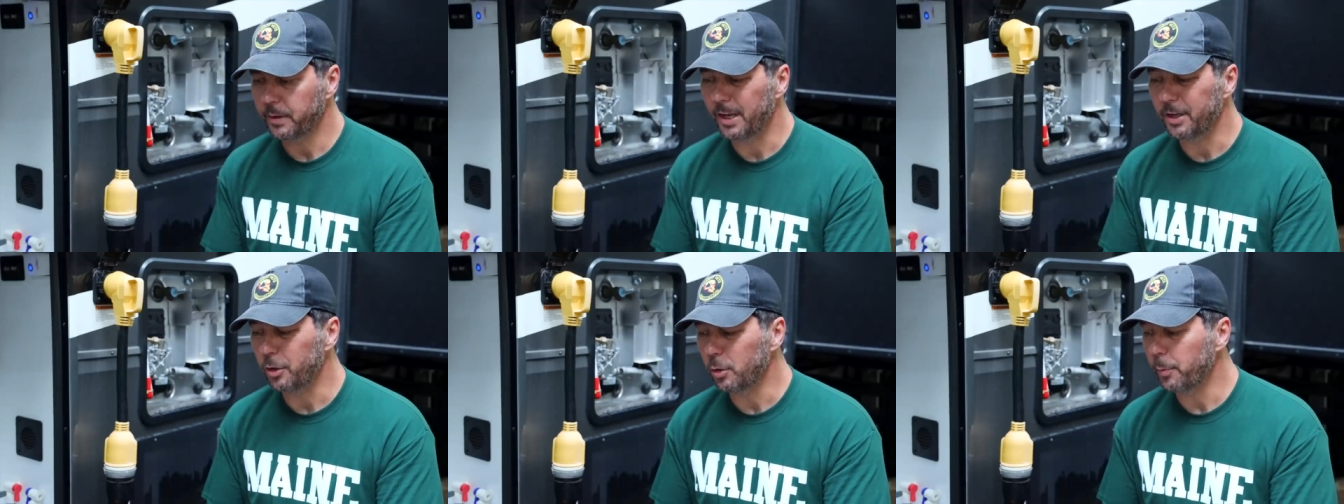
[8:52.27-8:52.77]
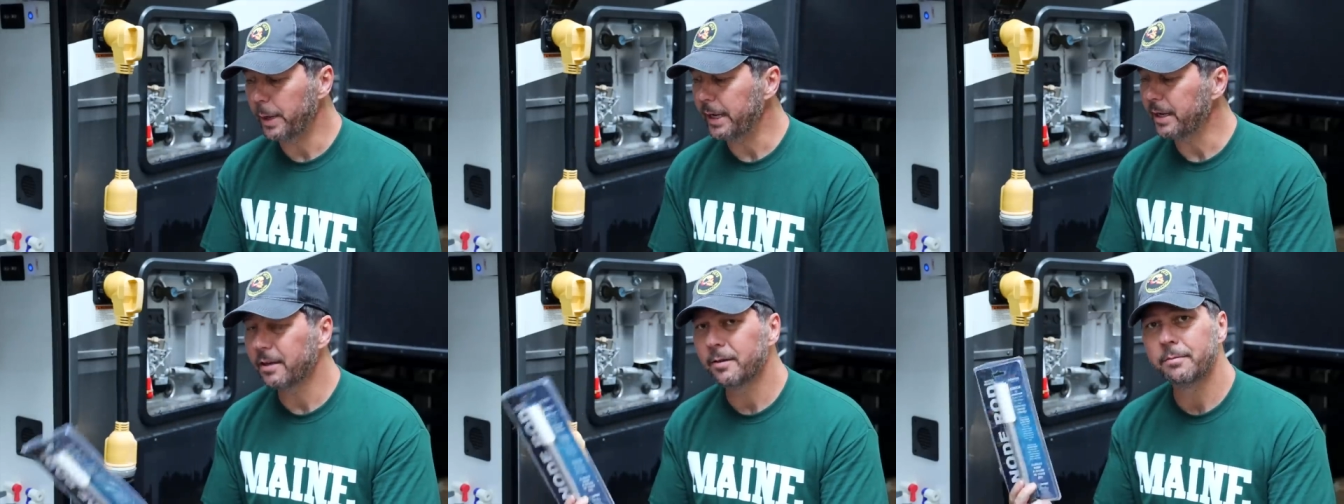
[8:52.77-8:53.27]
They do
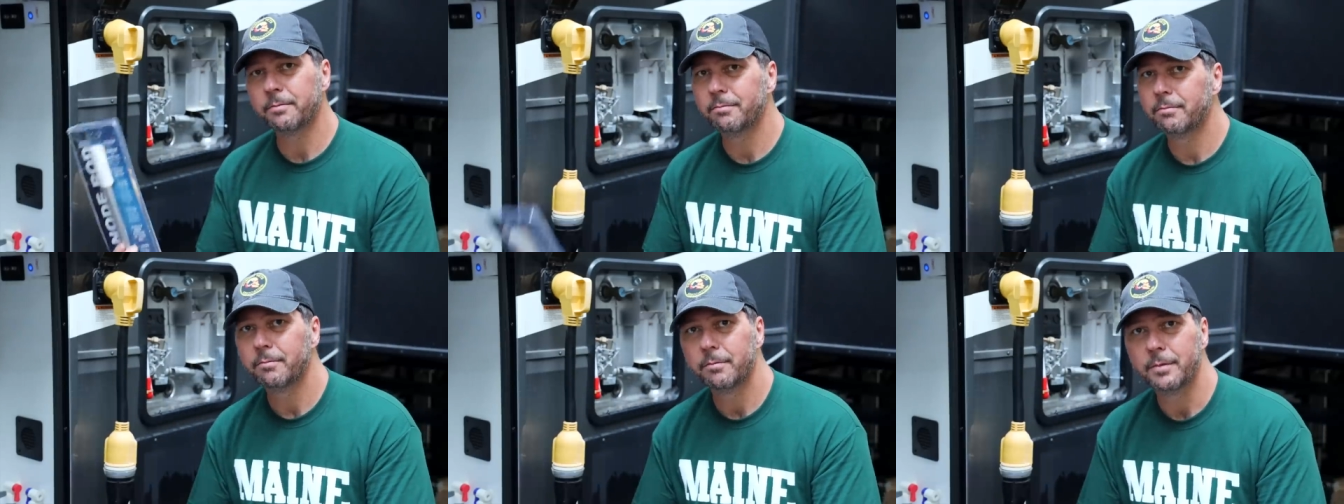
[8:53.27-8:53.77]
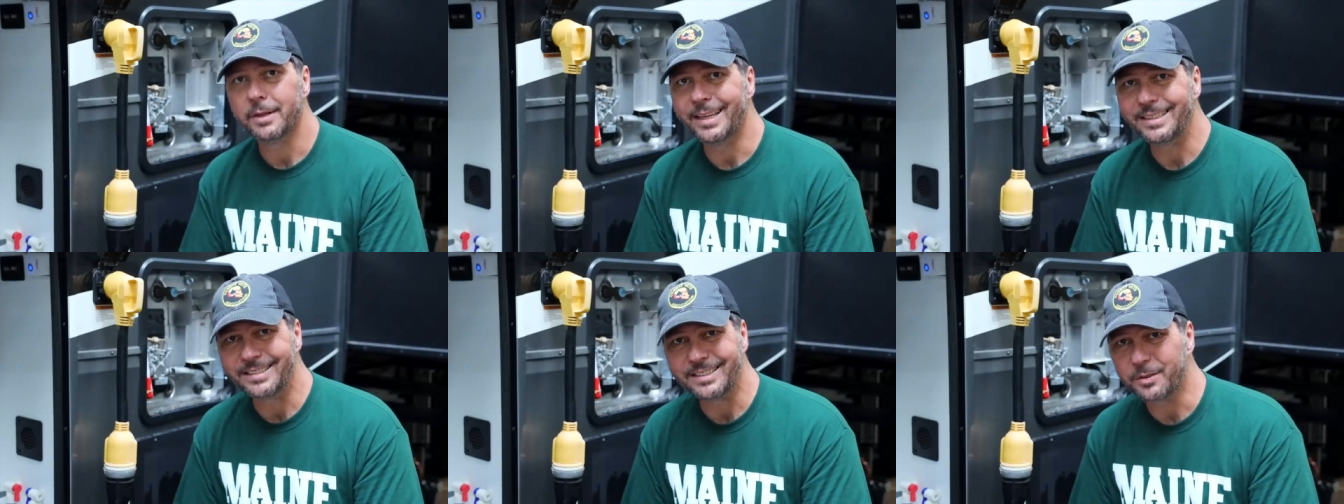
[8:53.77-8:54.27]
make
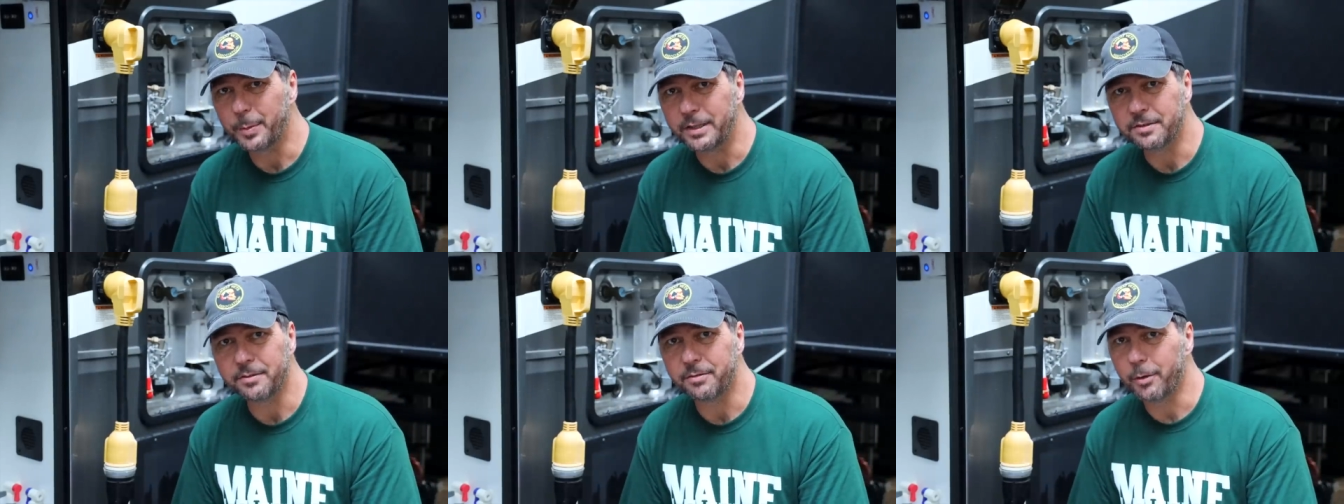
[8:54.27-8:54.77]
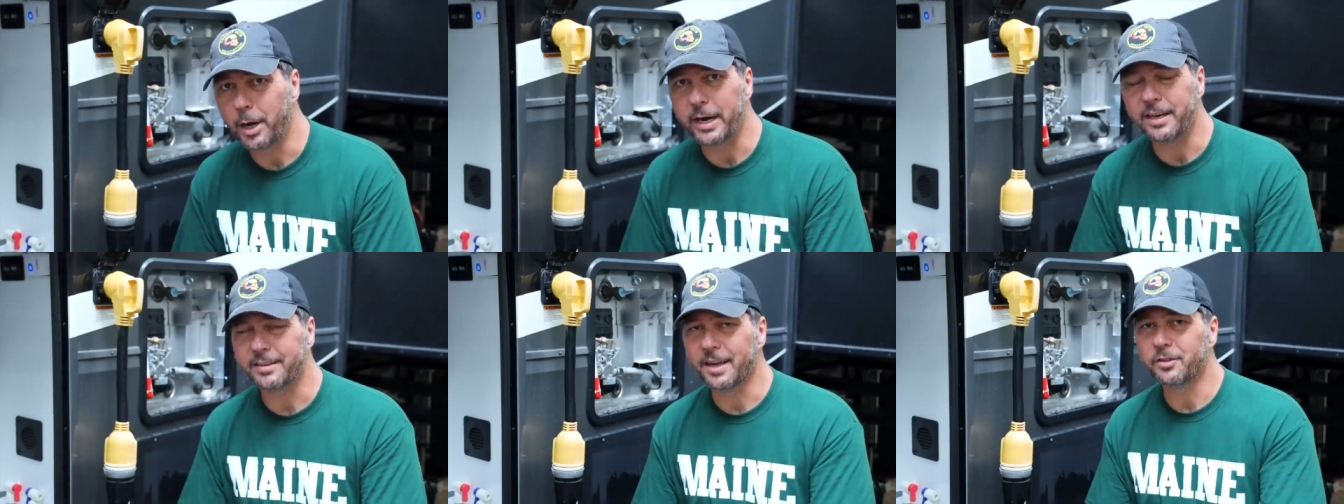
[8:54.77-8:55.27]
less expensive
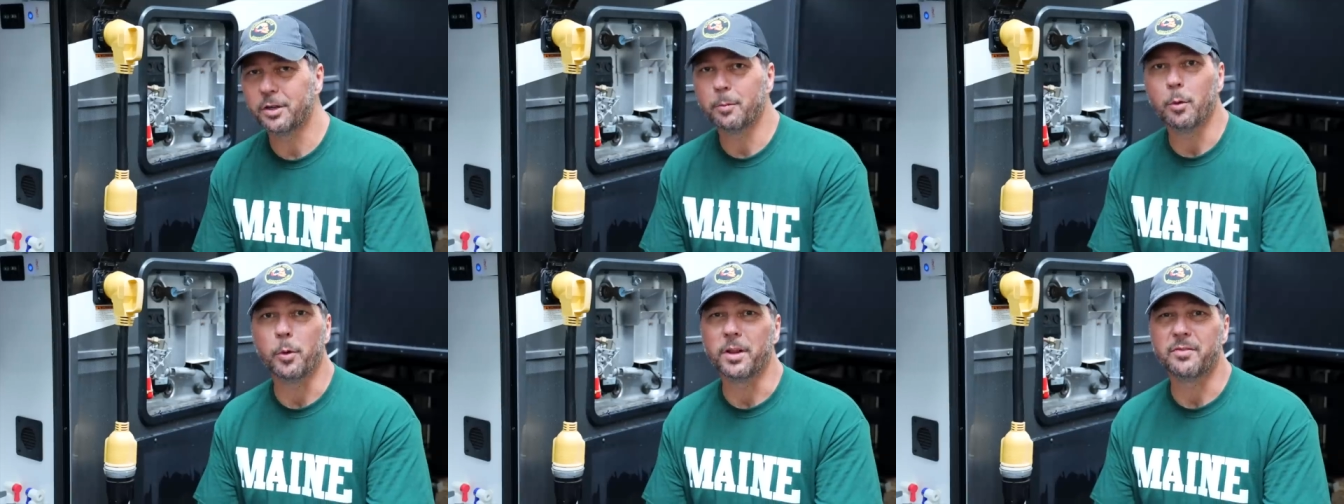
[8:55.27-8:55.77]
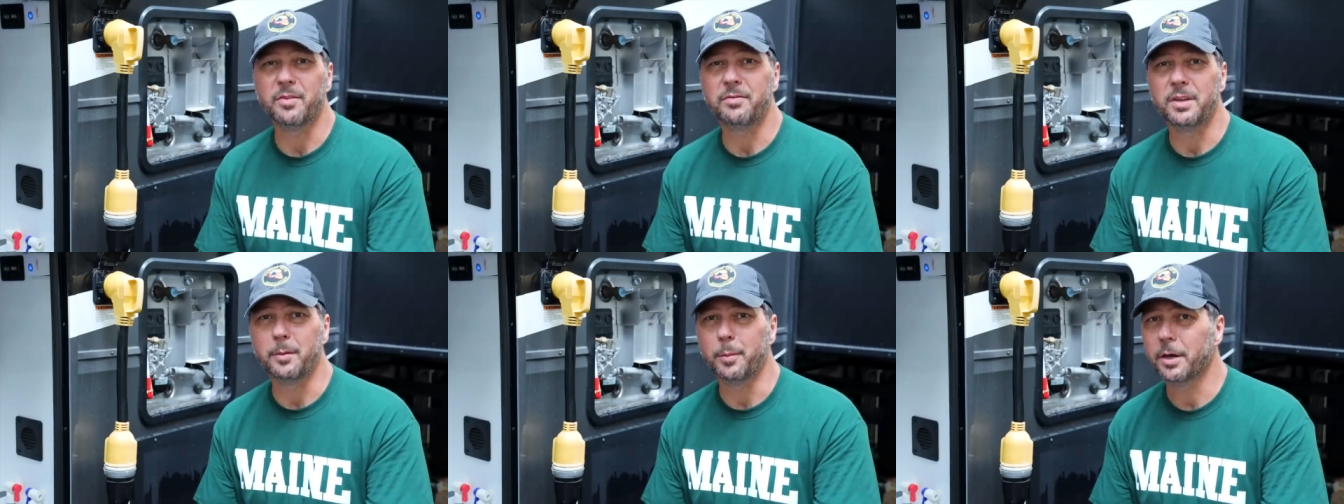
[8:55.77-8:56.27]
varieties out there, but when it's
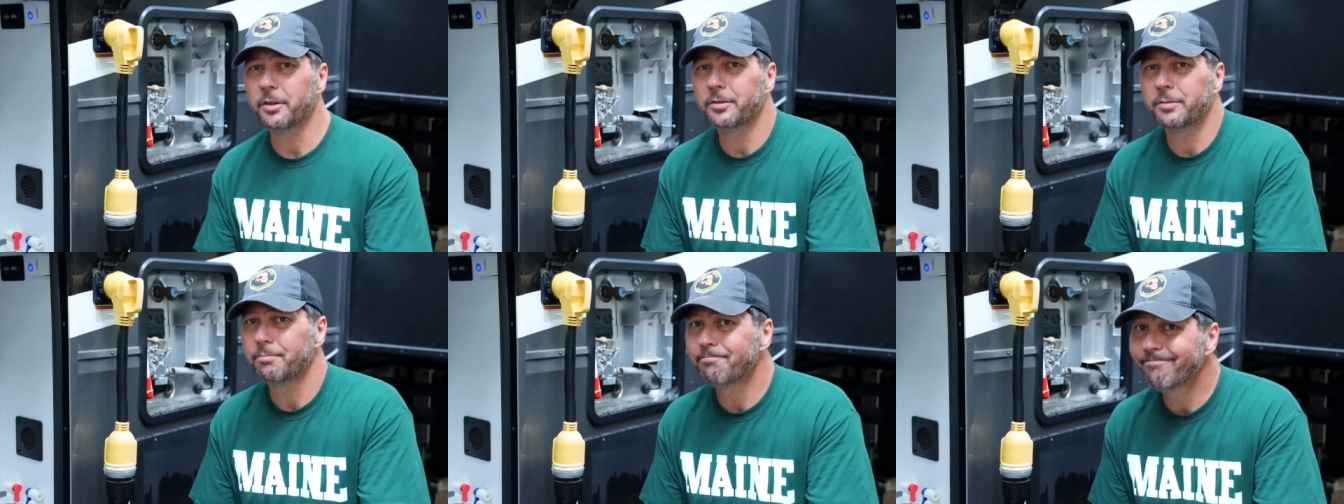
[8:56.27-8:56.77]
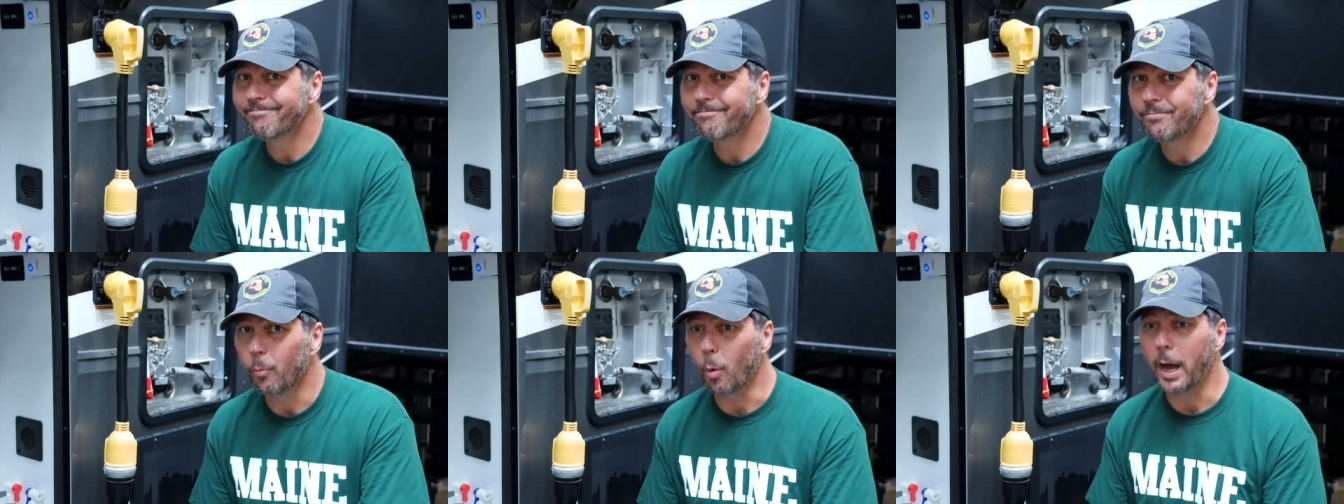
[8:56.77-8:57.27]
15 bucks,
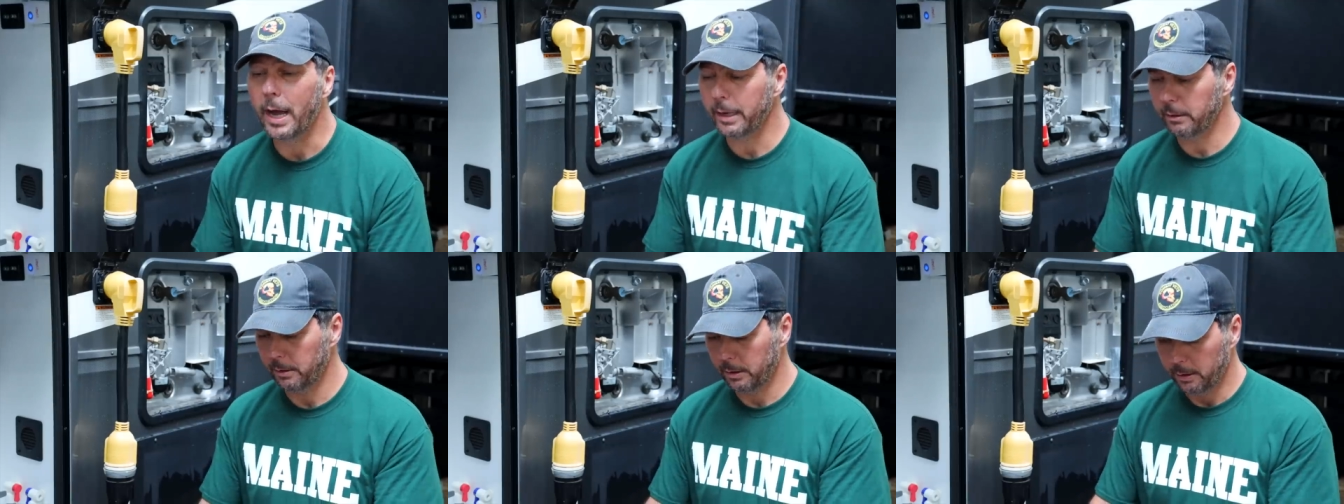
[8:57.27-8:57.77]
why?